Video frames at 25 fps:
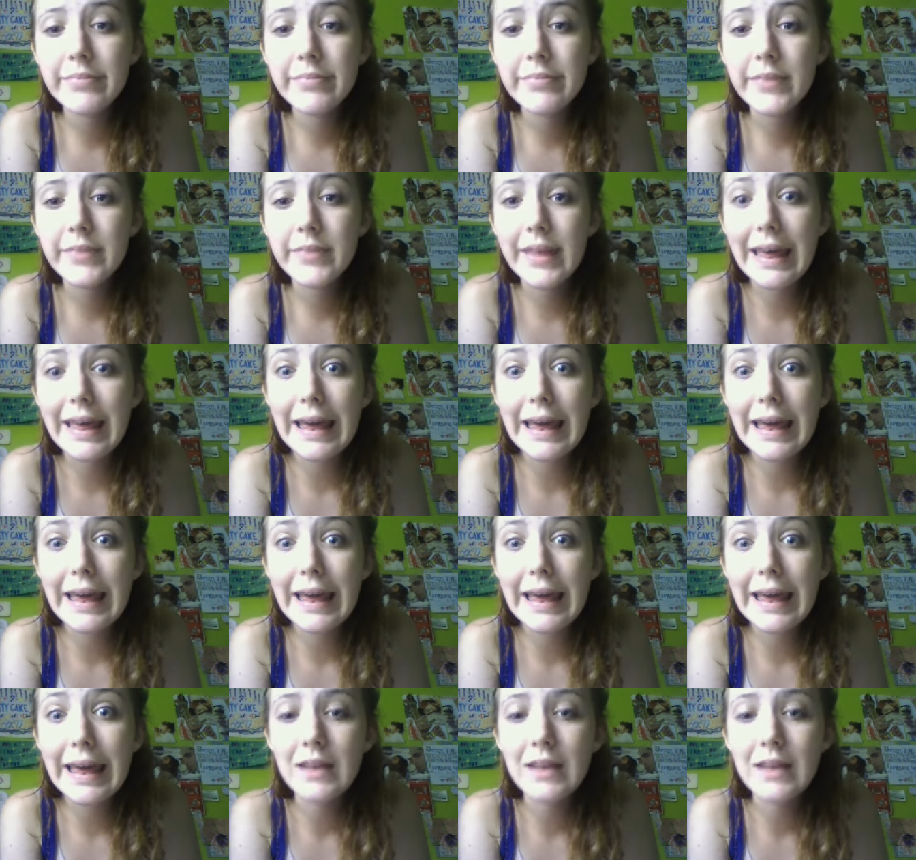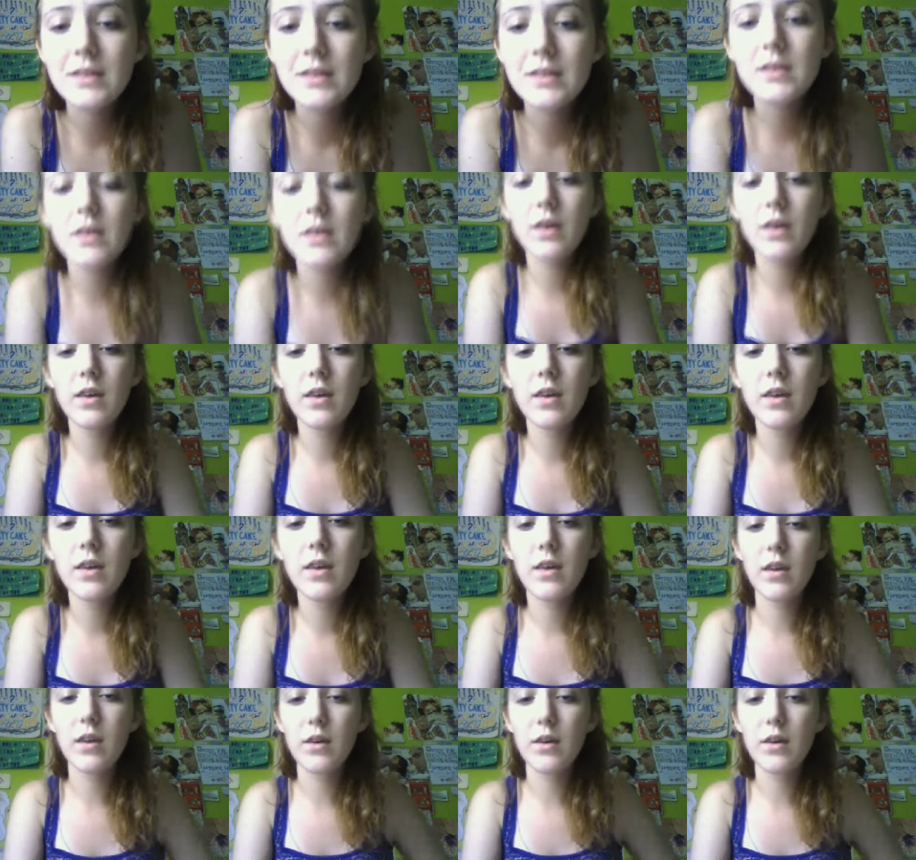Yay!
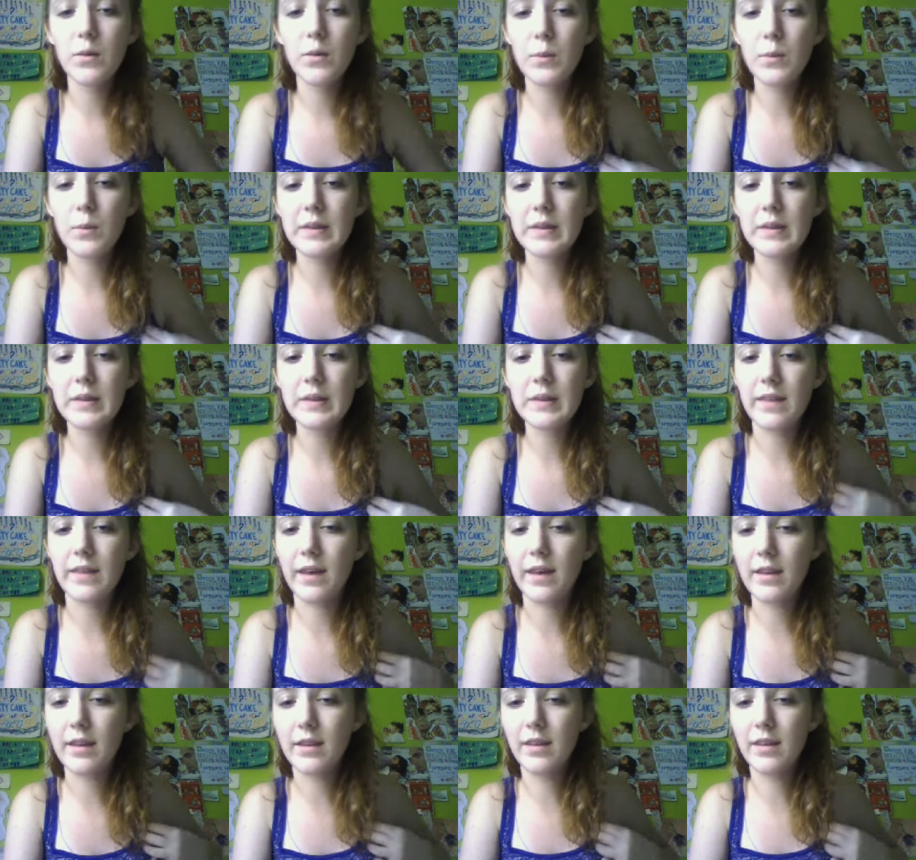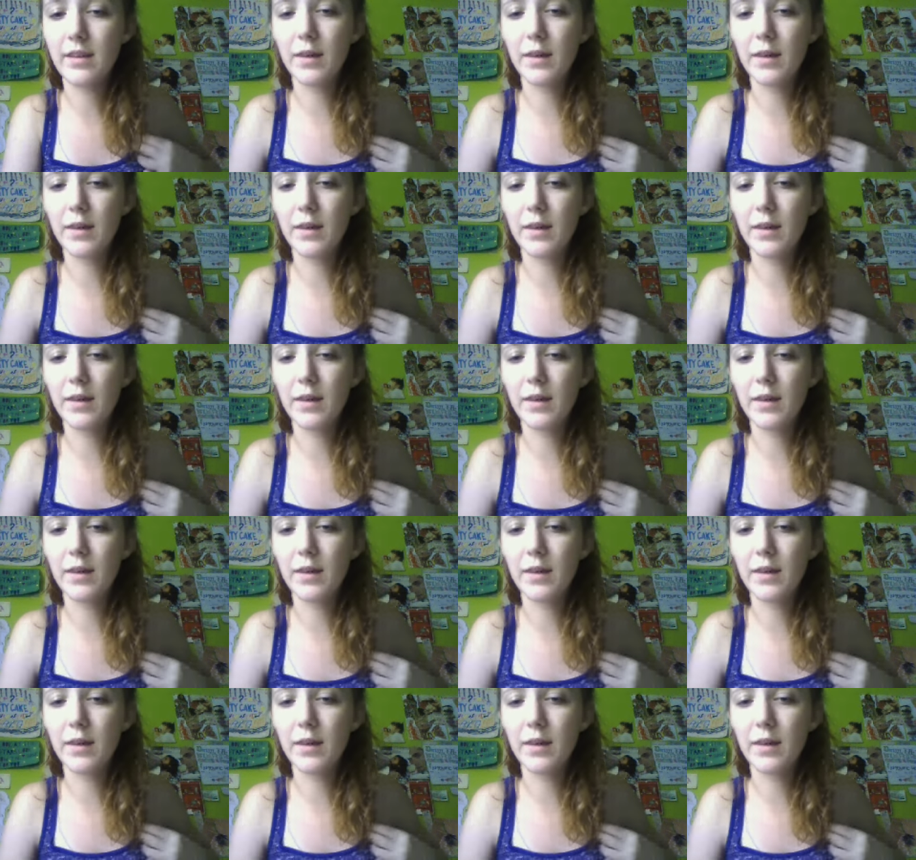Oh, what's that?